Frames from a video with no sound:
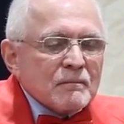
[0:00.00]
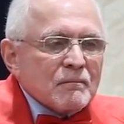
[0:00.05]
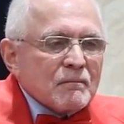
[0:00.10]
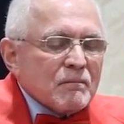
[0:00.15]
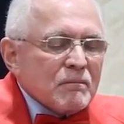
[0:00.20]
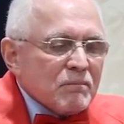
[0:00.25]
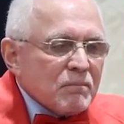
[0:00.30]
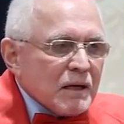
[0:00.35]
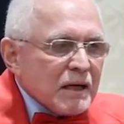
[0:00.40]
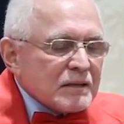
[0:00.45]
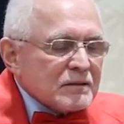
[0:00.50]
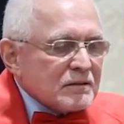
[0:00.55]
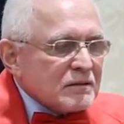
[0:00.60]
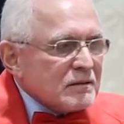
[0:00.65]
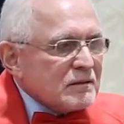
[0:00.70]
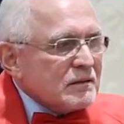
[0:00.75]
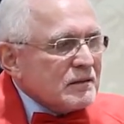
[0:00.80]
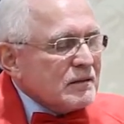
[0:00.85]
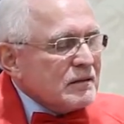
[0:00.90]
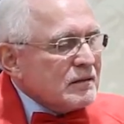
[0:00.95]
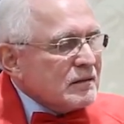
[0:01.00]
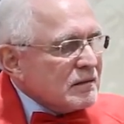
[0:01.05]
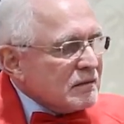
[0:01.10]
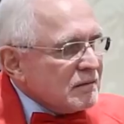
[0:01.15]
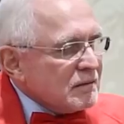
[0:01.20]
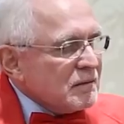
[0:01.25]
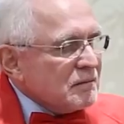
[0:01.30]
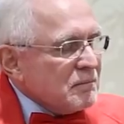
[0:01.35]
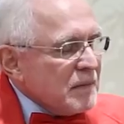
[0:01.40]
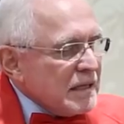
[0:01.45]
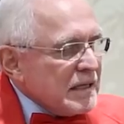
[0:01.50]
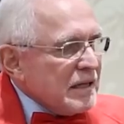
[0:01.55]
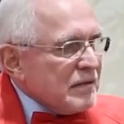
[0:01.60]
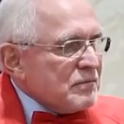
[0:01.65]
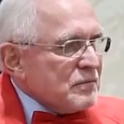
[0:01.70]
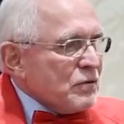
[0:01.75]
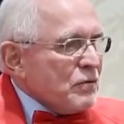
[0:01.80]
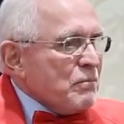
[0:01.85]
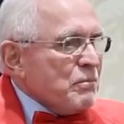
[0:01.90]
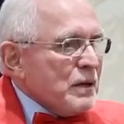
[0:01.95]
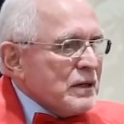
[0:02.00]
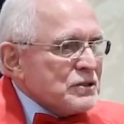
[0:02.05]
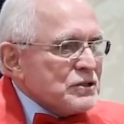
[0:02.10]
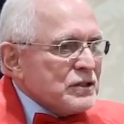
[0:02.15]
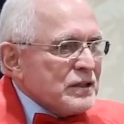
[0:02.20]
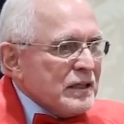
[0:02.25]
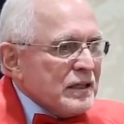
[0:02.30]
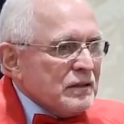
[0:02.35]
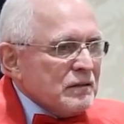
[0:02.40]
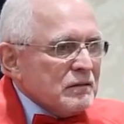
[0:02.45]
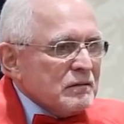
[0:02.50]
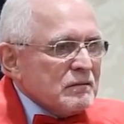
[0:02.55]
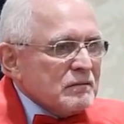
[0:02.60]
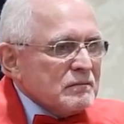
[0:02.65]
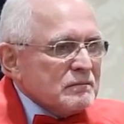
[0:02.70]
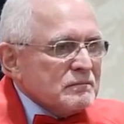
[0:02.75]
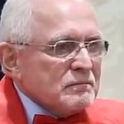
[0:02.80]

But many of them don't punch it in.